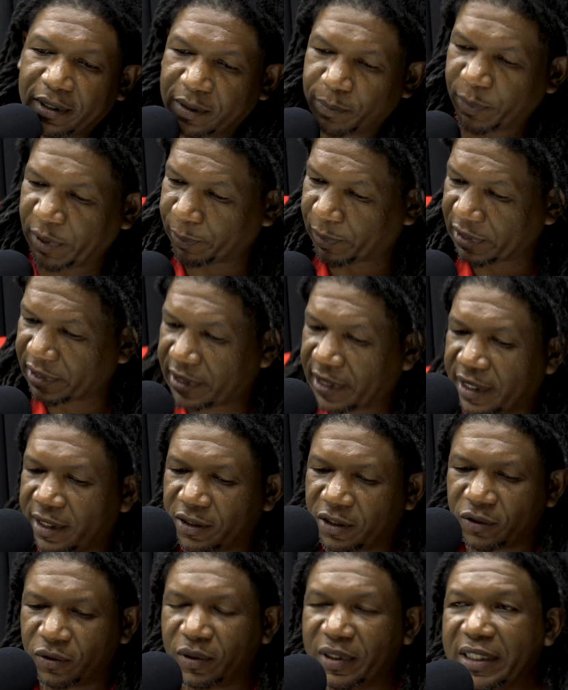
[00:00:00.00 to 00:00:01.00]
People
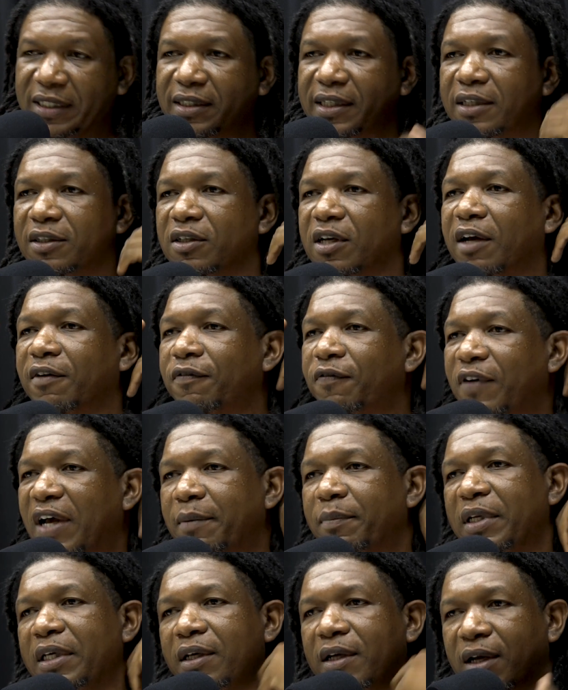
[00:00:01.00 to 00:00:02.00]
started to do these things called
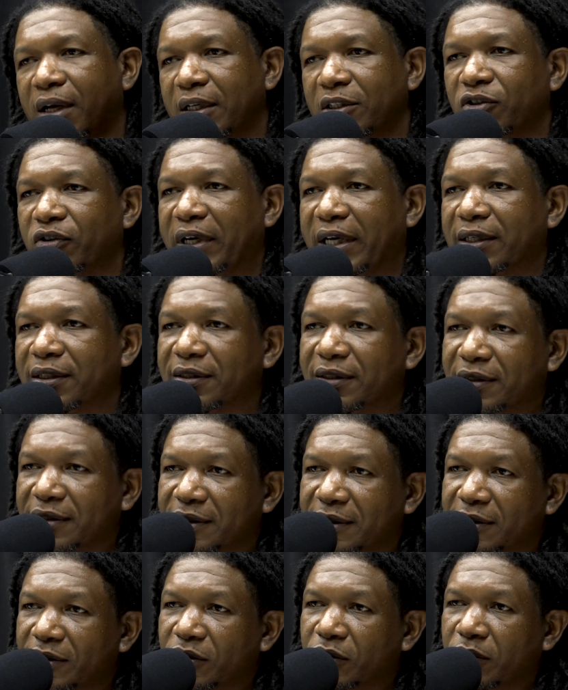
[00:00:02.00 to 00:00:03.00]
family contracts.
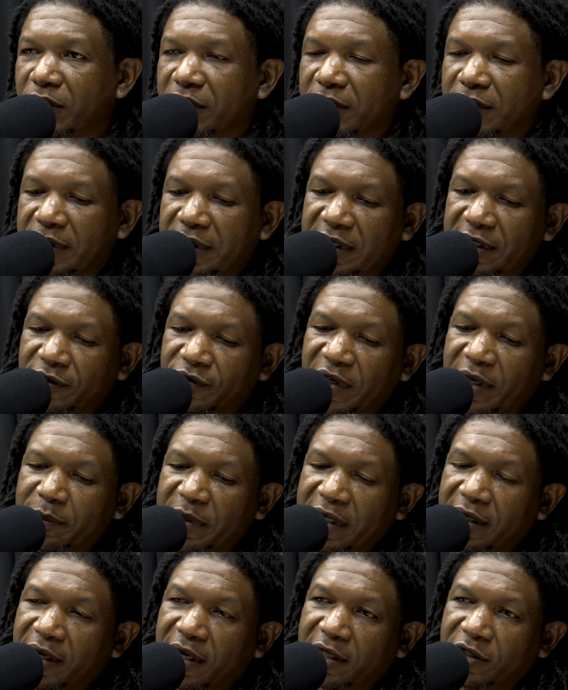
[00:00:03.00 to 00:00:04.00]
So these
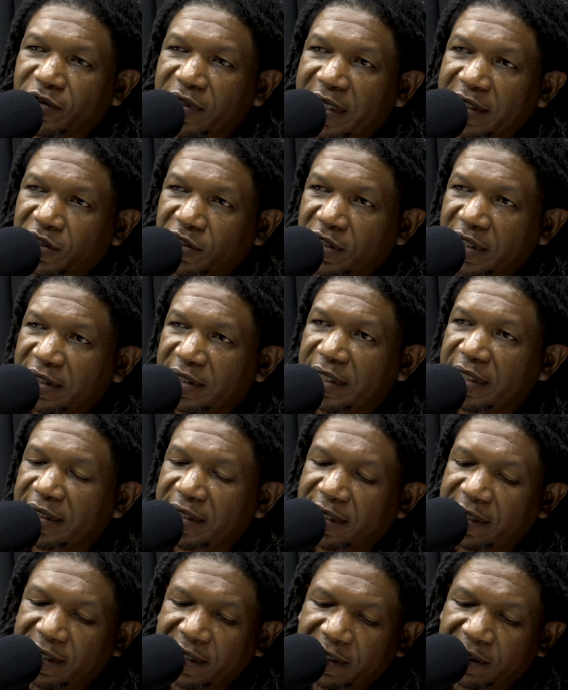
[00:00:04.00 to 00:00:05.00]
family contracts just
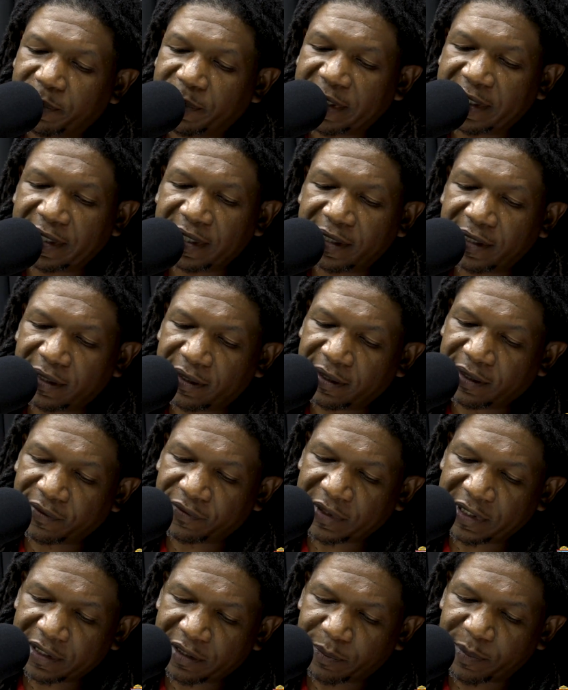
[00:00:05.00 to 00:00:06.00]
detail at the beginning
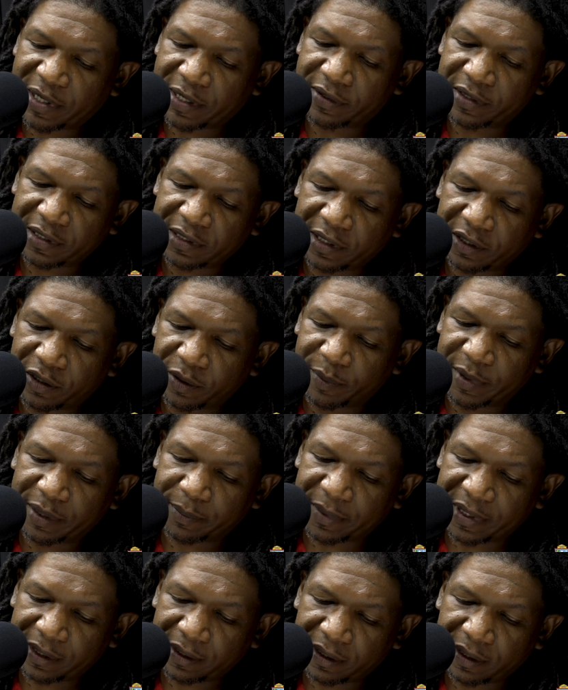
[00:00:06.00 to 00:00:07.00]
of this marriage and
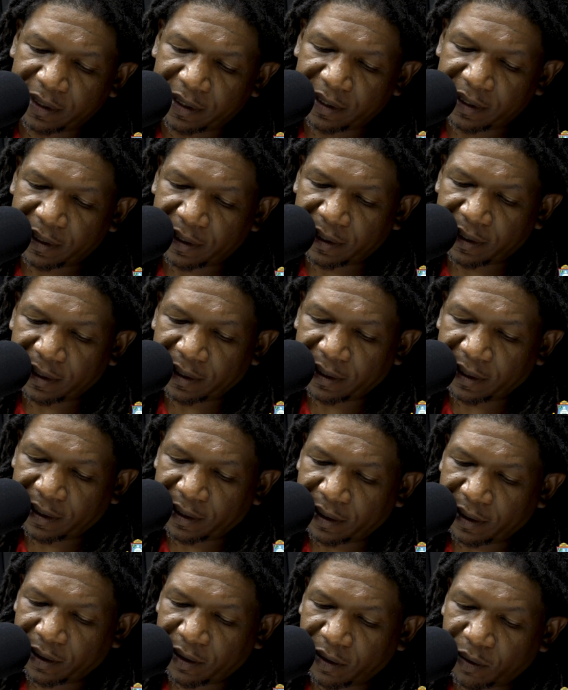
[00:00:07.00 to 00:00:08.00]
commitment,
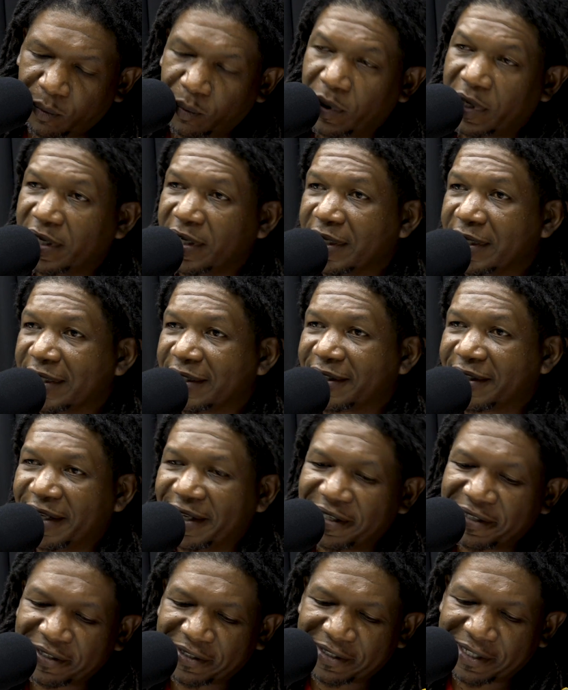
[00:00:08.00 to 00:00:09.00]
what are the
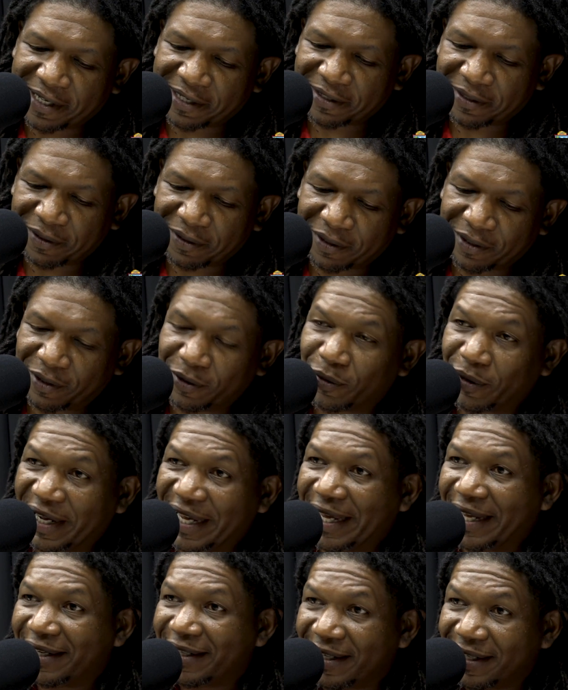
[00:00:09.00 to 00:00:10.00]
things that go
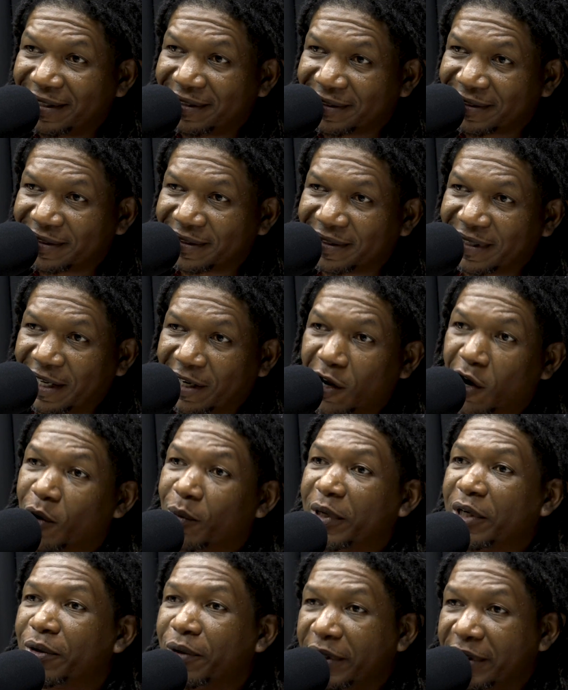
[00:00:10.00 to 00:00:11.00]
end it and how
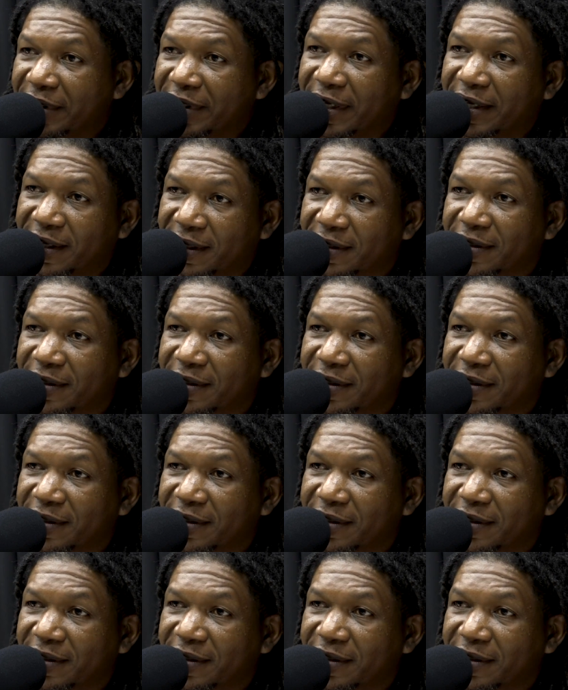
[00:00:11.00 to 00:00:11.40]
we're going to end it.